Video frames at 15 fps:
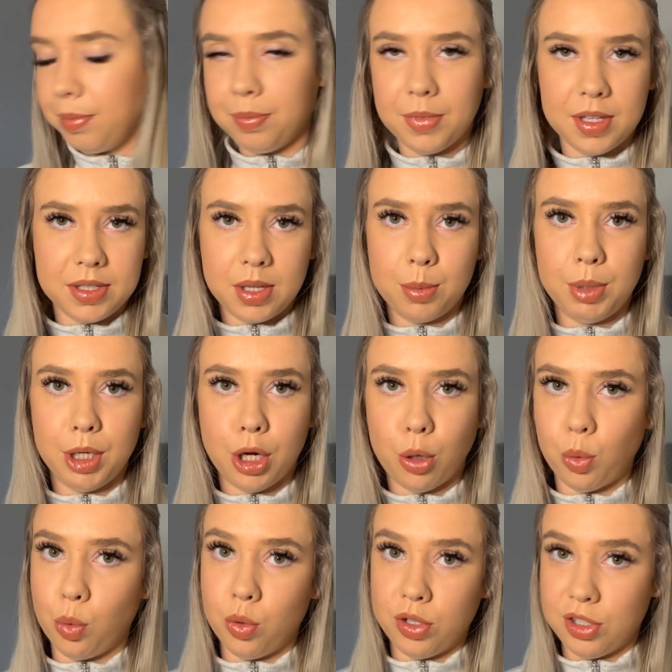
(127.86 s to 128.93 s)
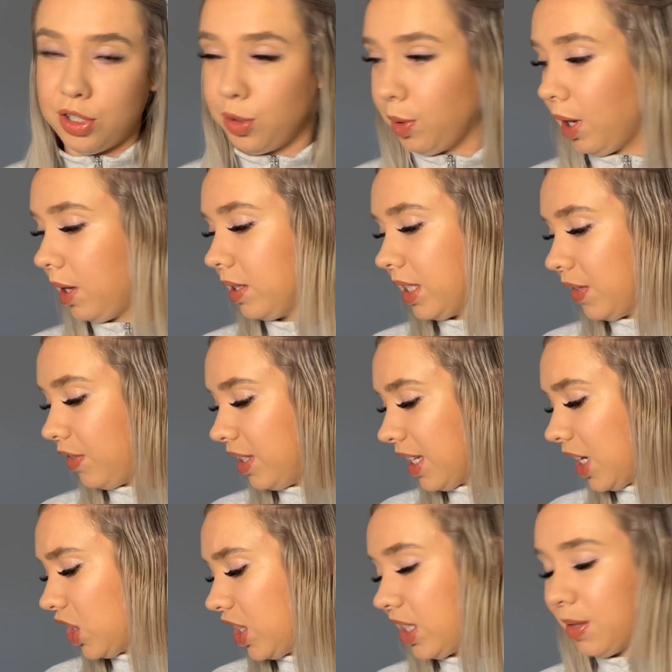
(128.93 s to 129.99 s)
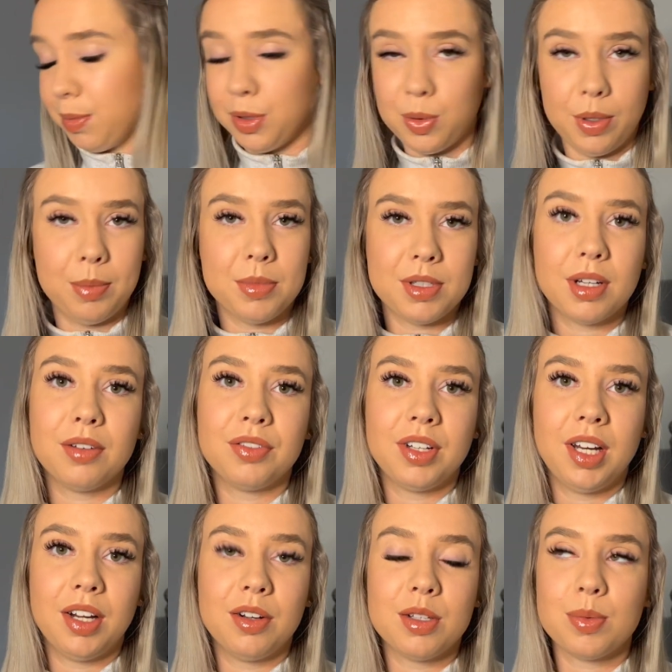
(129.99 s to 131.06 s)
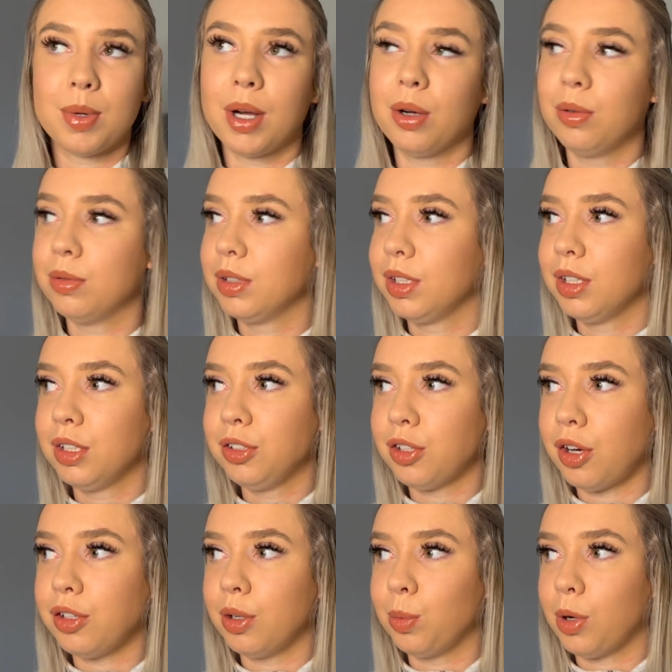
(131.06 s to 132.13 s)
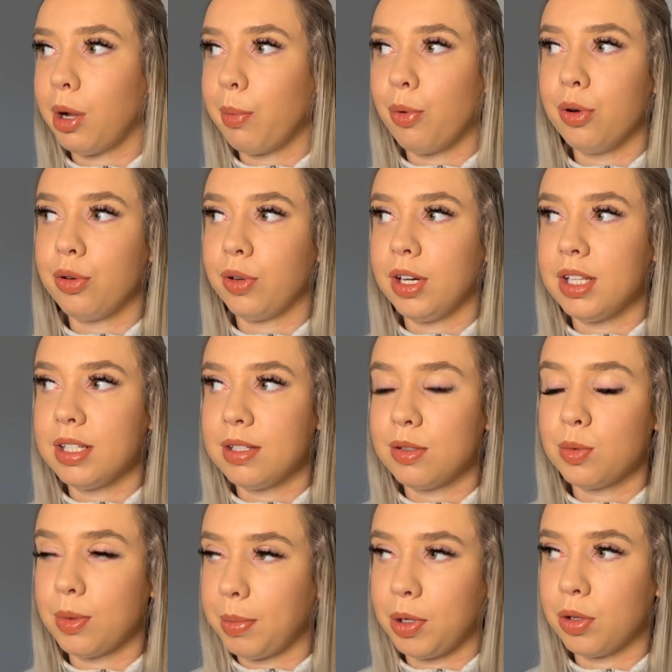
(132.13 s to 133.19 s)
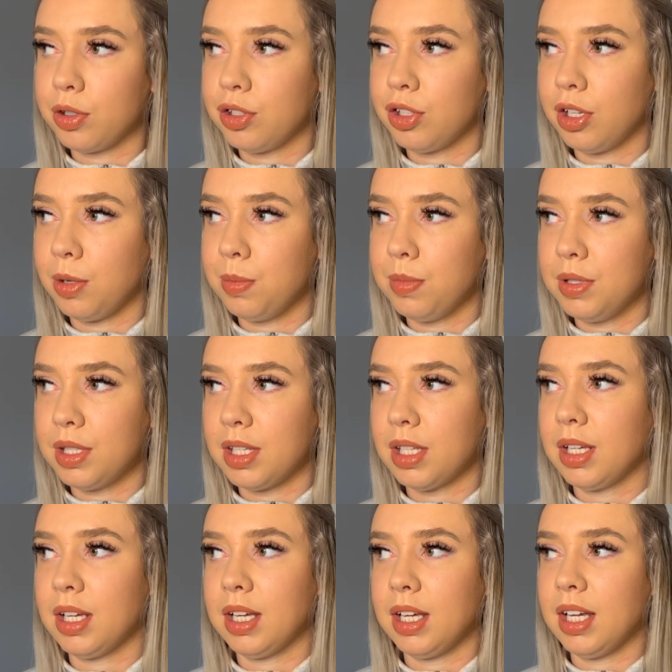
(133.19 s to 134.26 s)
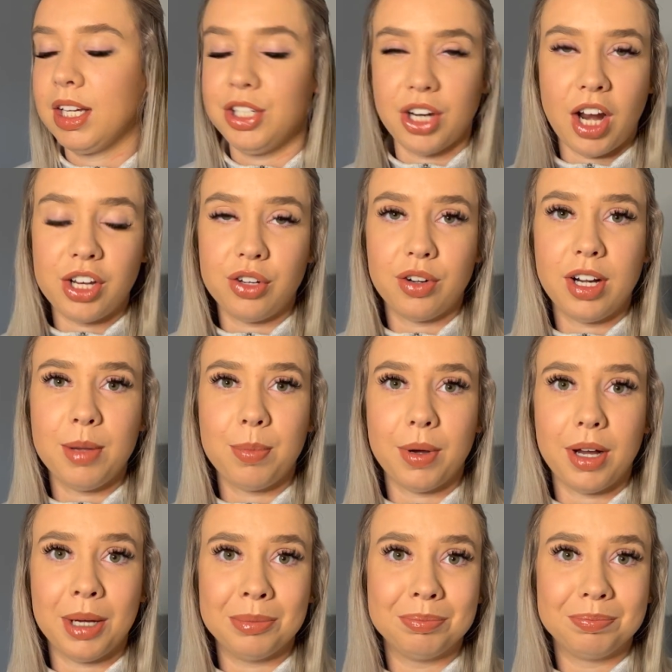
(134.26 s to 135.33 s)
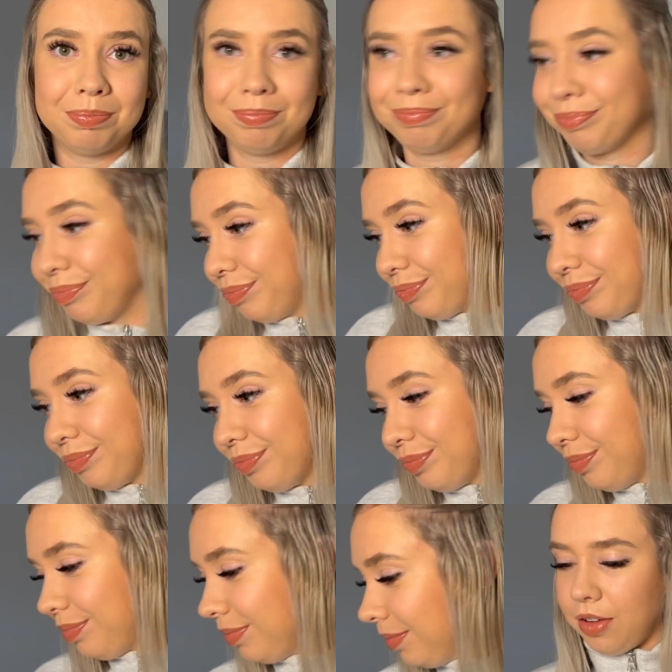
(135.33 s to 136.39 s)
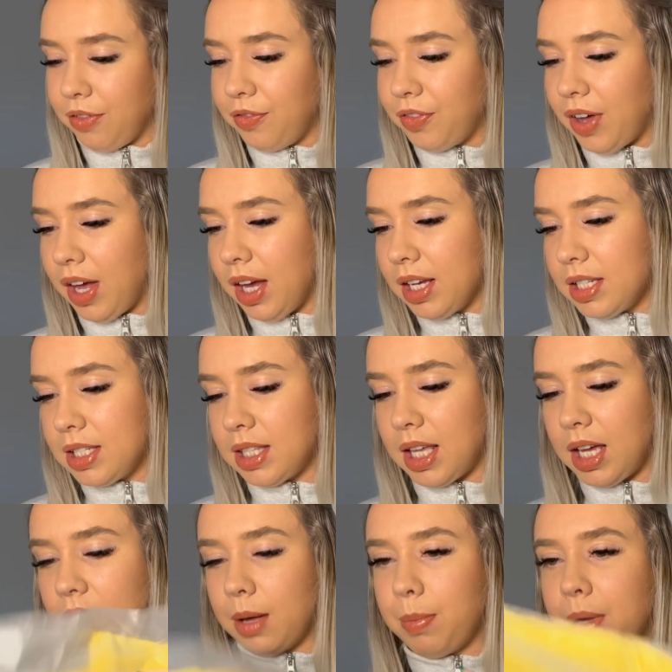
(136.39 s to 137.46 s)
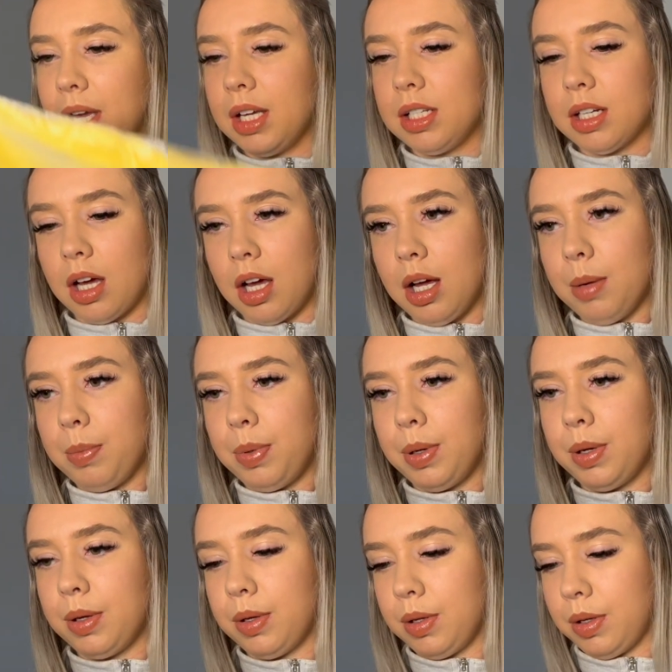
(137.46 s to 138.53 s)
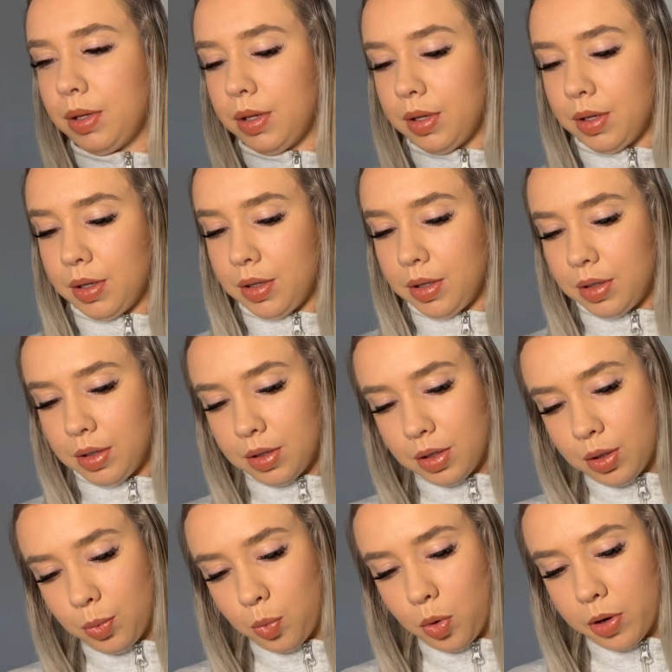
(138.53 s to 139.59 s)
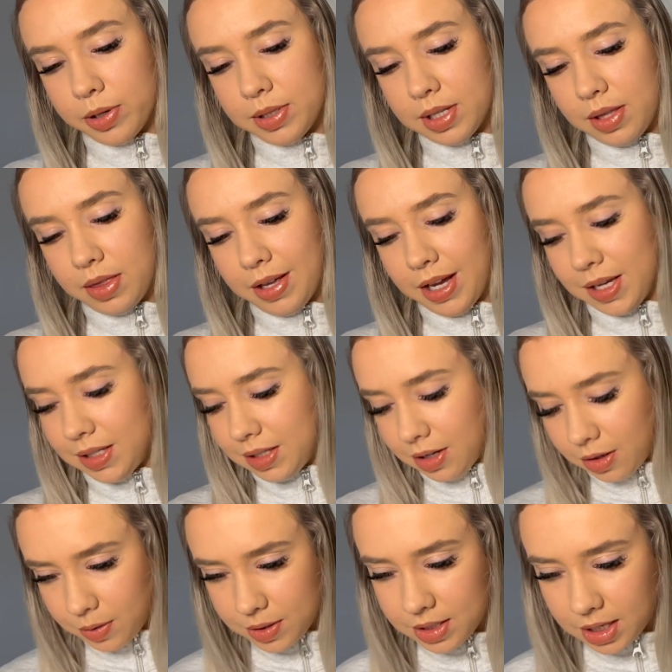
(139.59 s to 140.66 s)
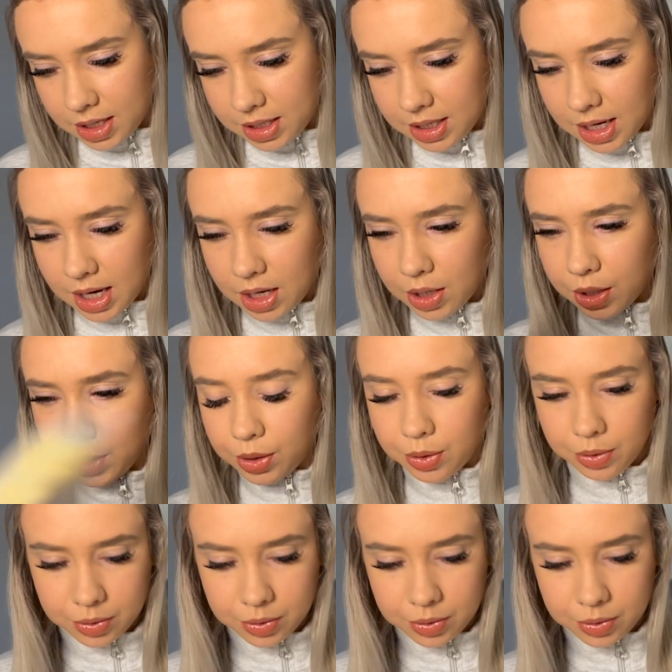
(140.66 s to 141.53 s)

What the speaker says: There's gonna be no order to it because there is actually some swim stuff in here as well. Don't know why I'm ordering swimmer costumes in January, but the first thing I picked up was this yellow.